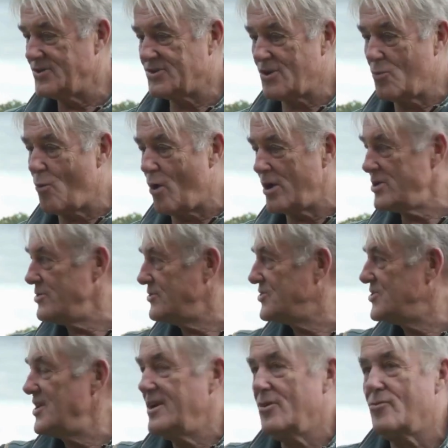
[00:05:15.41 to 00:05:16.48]
So what you
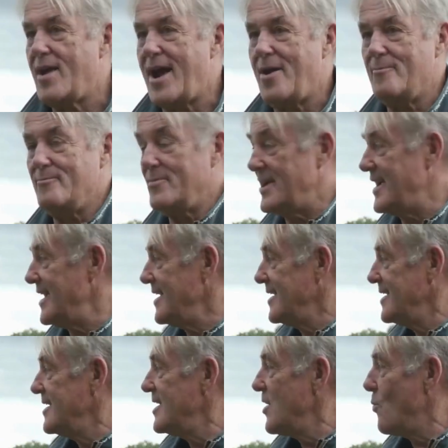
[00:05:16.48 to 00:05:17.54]
see around me
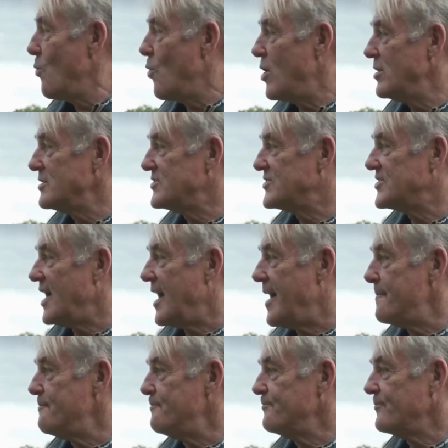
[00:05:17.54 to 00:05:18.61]
was,
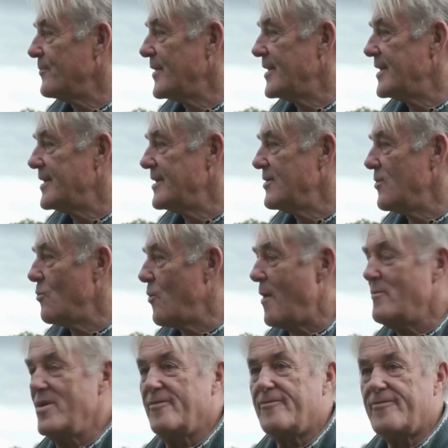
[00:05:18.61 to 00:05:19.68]

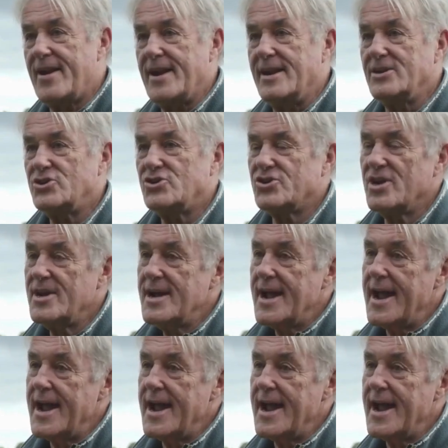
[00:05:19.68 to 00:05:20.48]
when we finished,